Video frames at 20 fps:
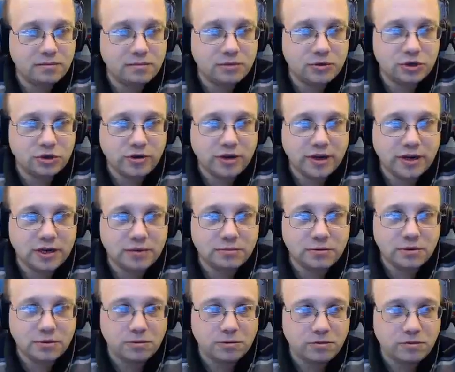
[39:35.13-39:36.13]
trying to
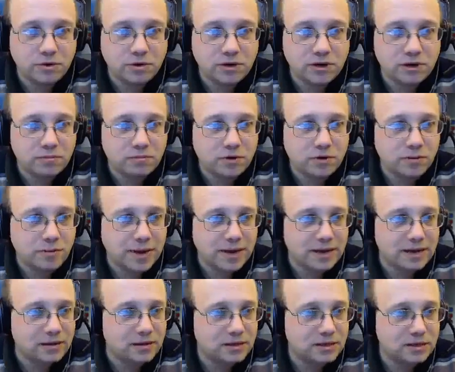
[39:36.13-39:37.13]
put the wrong number of
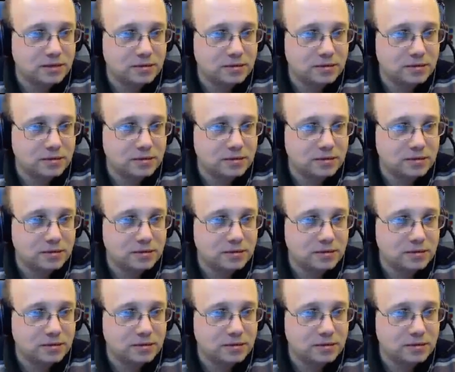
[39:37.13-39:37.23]
wagons in.